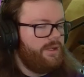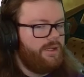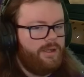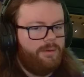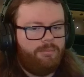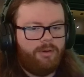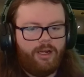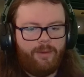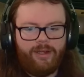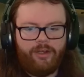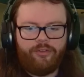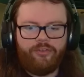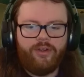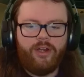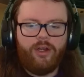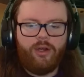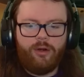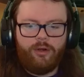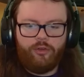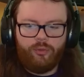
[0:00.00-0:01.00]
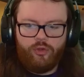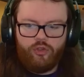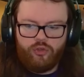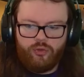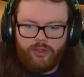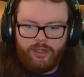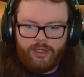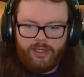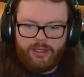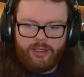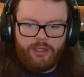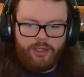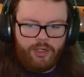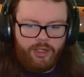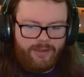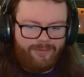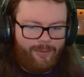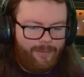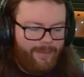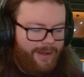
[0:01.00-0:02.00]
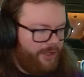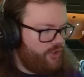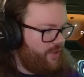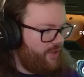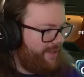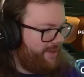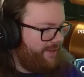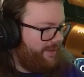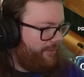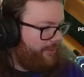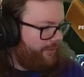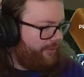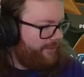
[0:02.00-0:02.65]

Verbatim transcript: But, I mean, it's not hard to enjoy a good Evie match like this.